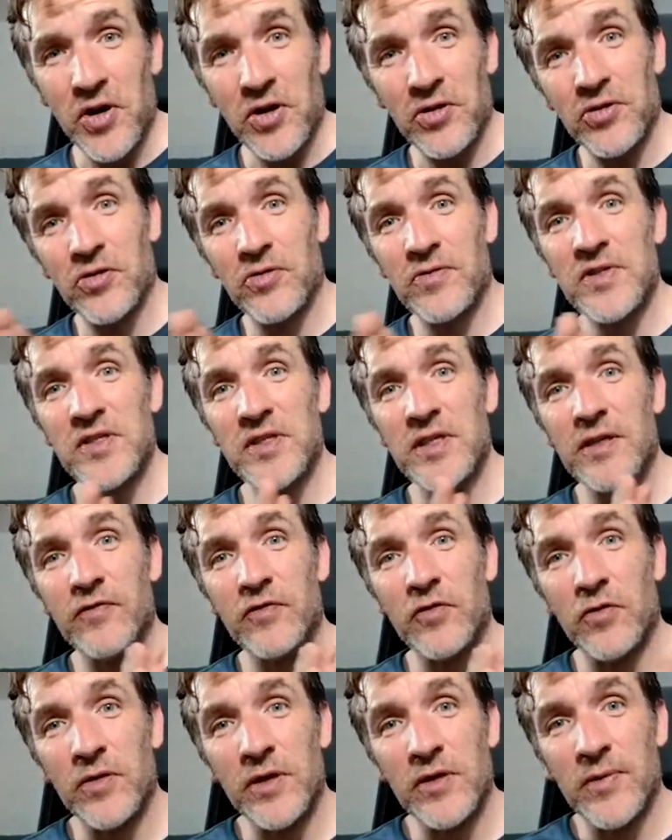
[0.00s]
others received
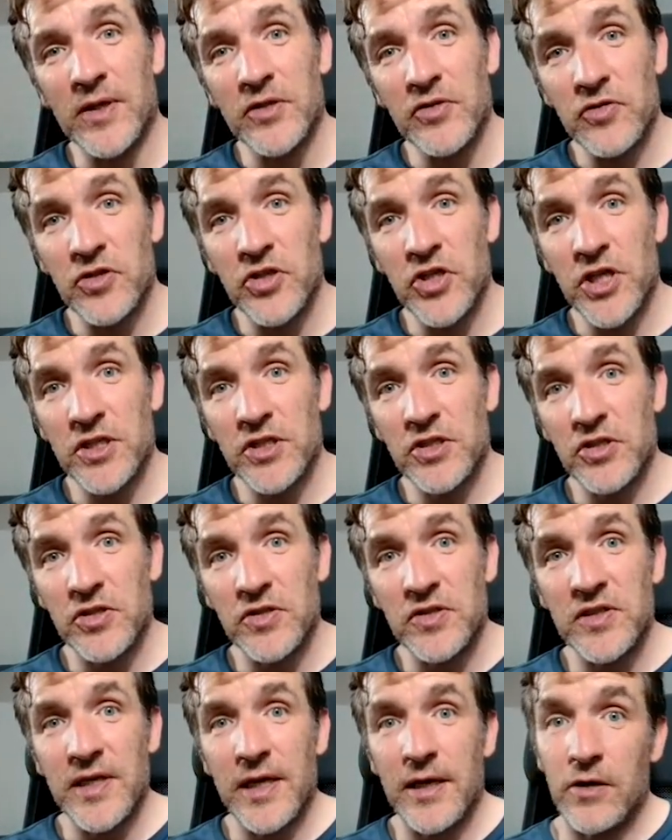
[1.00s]
only 1
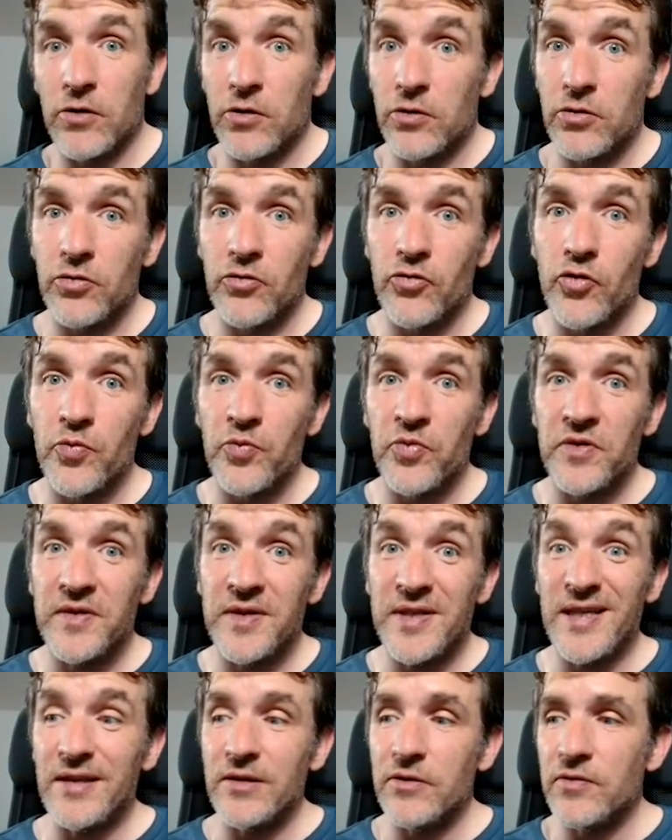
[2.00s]
suggestion, and another group
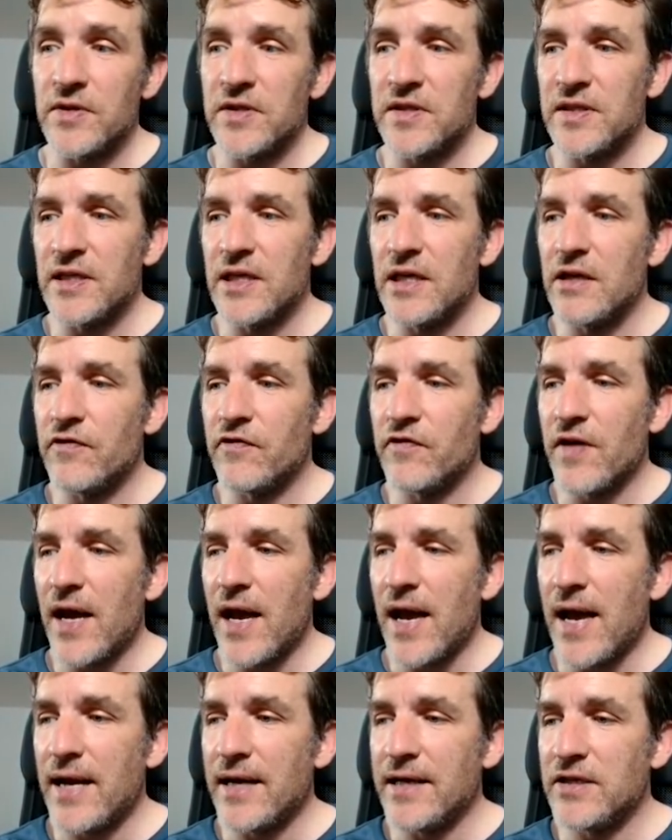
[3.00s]
didn't receive
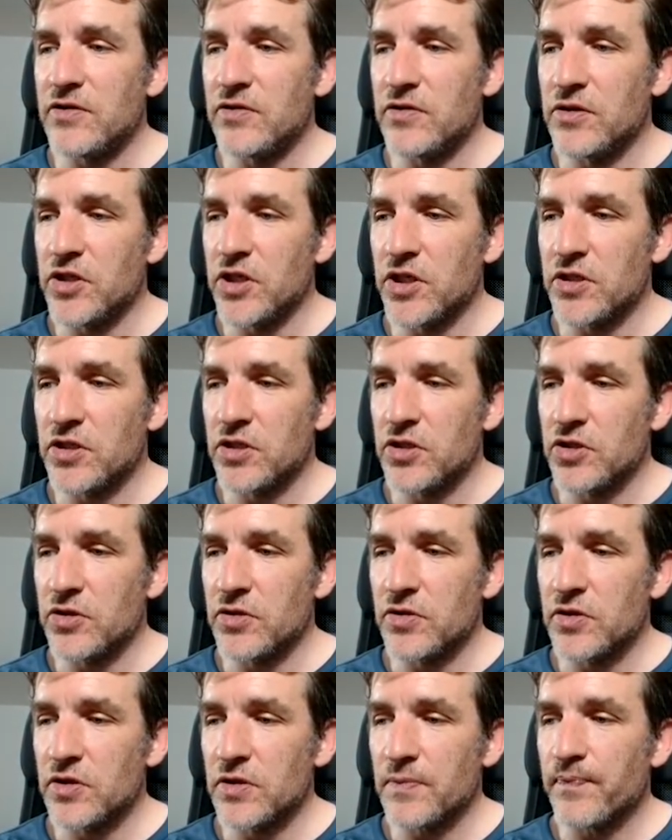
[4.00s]
any
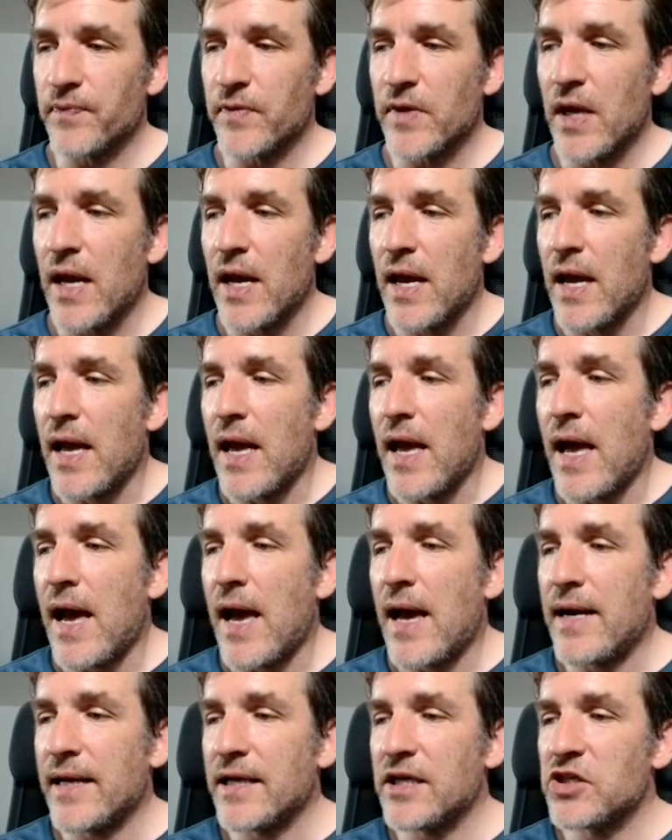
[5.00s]
suggestions.
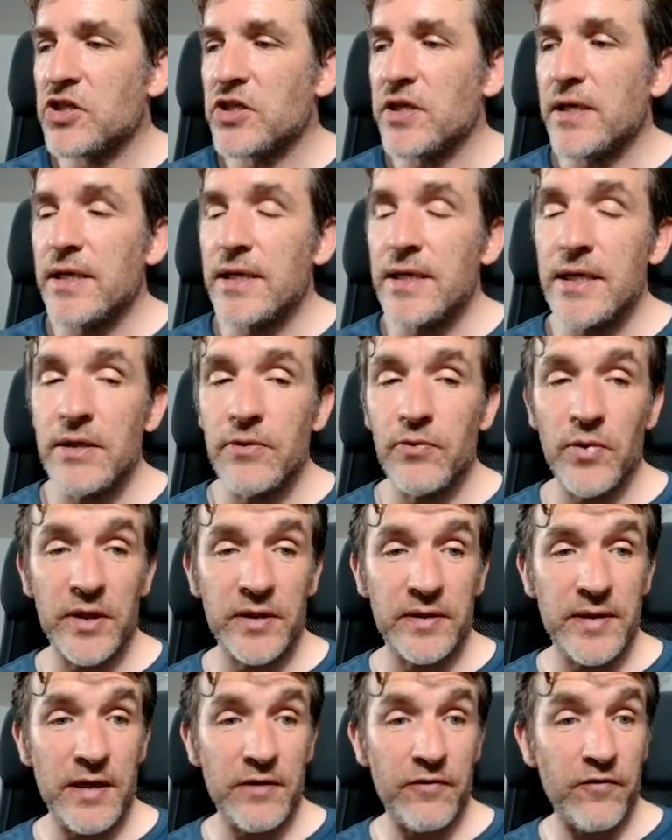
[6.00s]
And actually
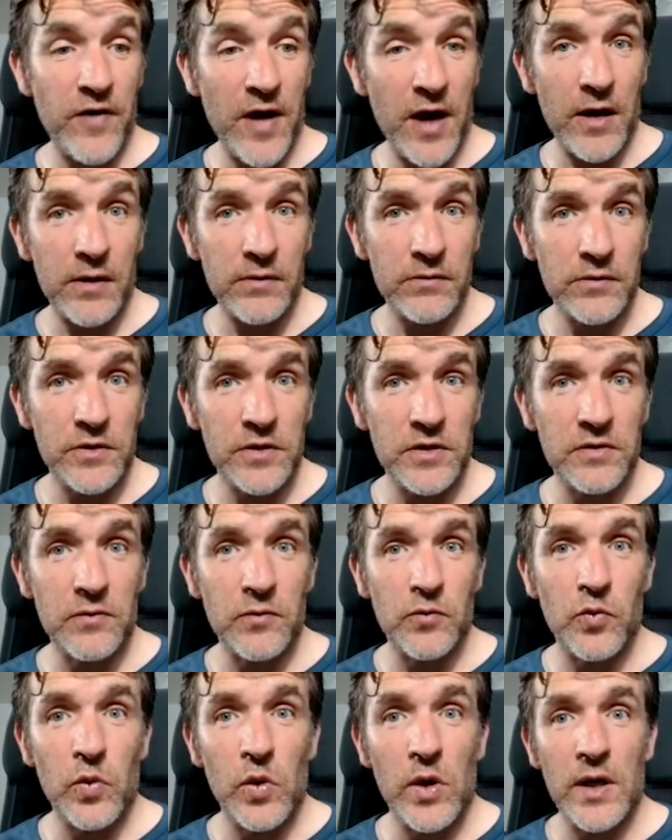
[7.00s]
what they found
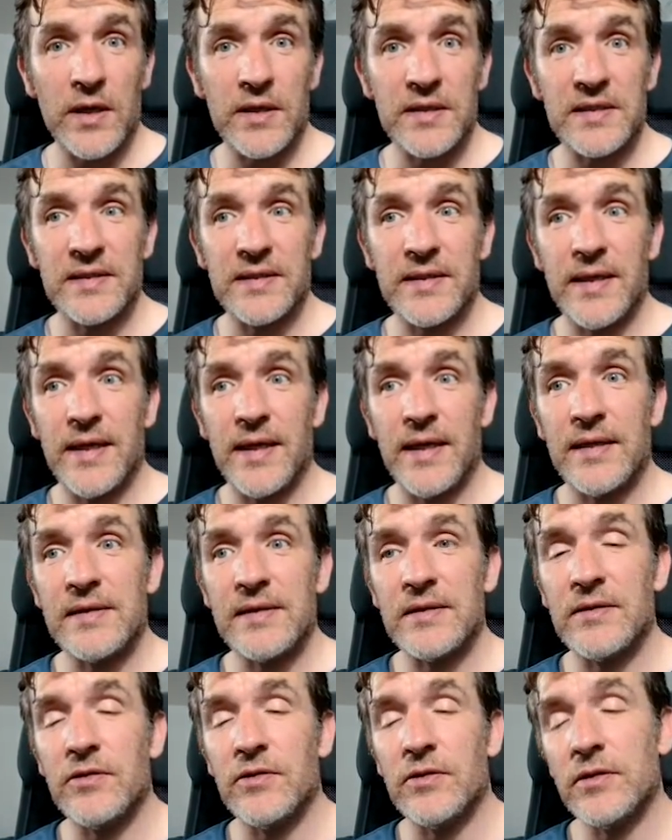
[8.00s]
was that
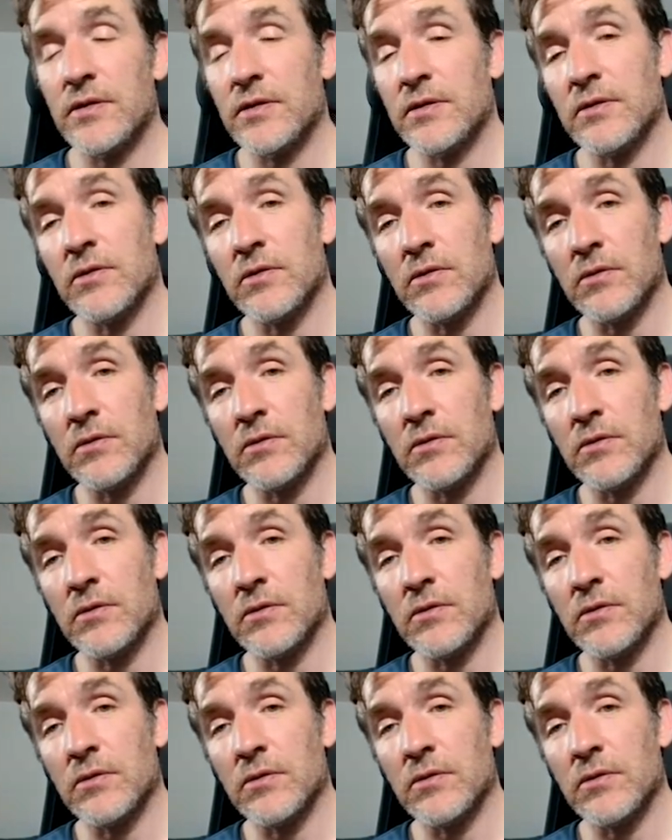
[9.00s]
the